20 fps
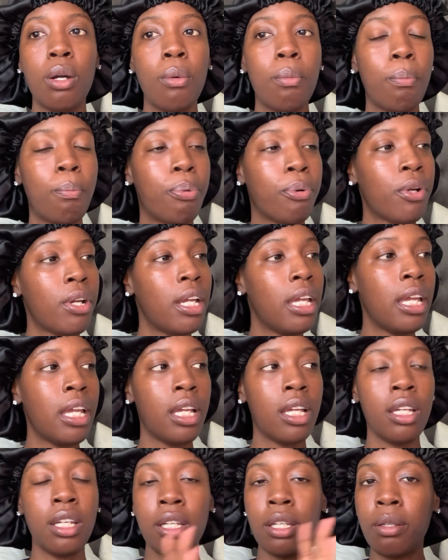
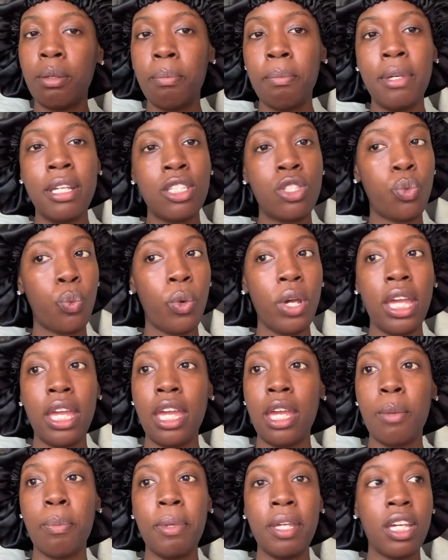bring Miss
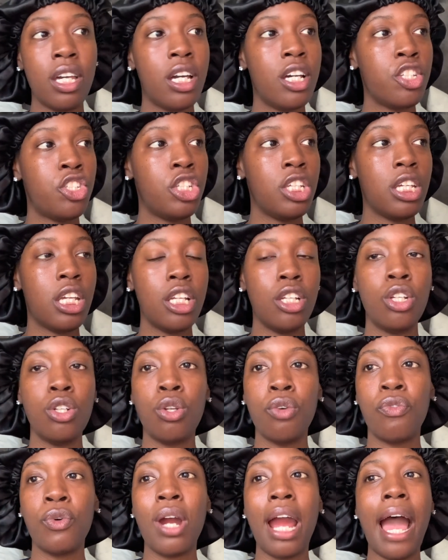Wig because she getting a
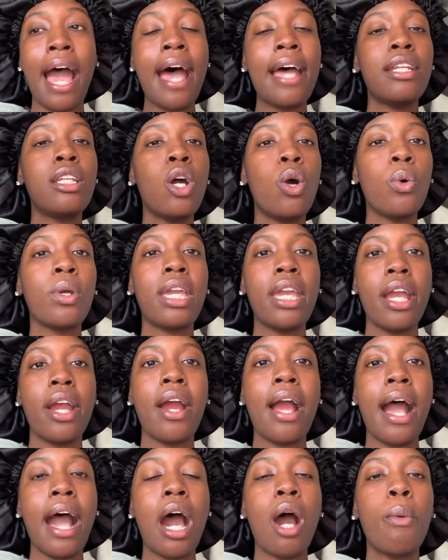divorce. I don't care
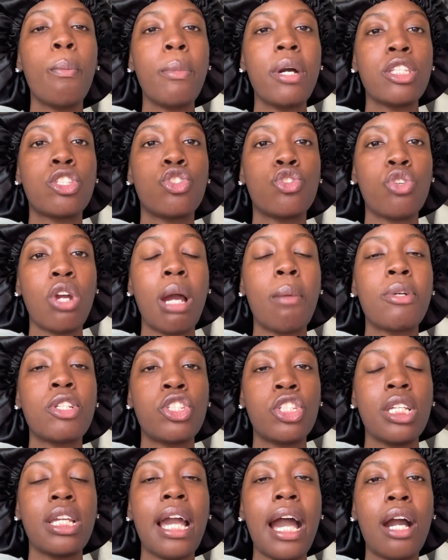how much drama
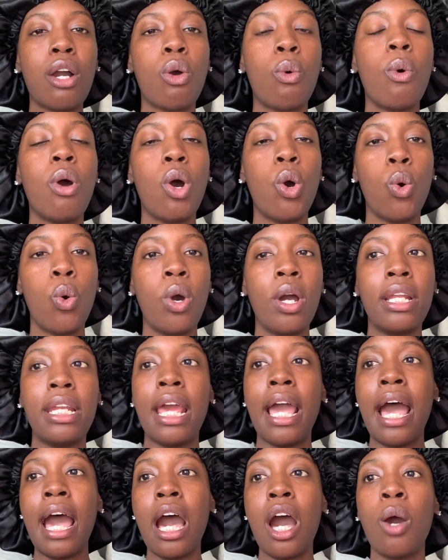she got going on
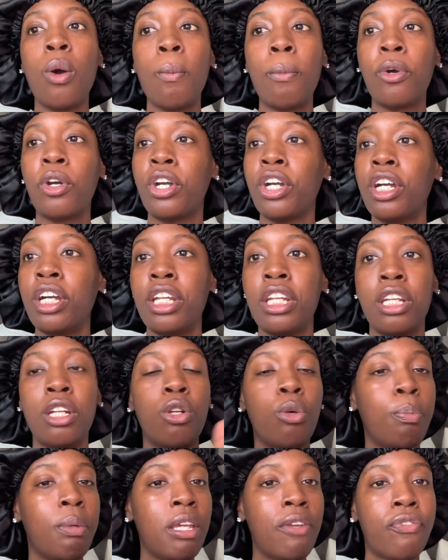and how good
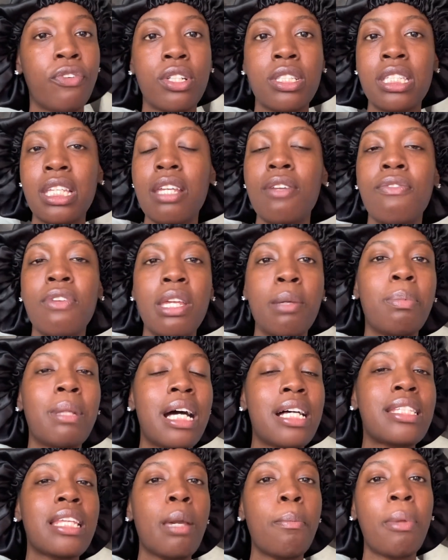it'll be for TV,
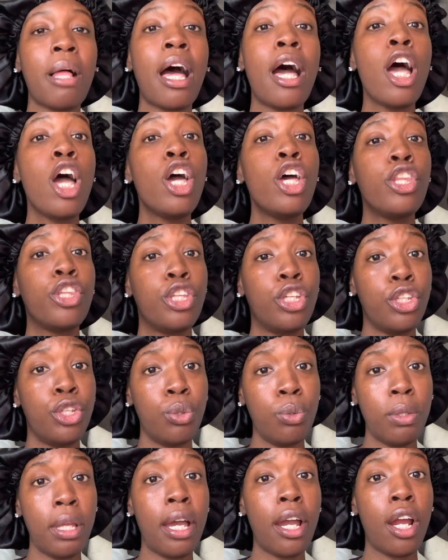blah, blah, blah. Then
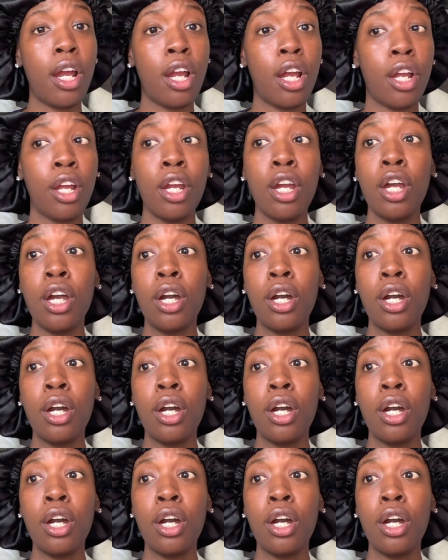you let her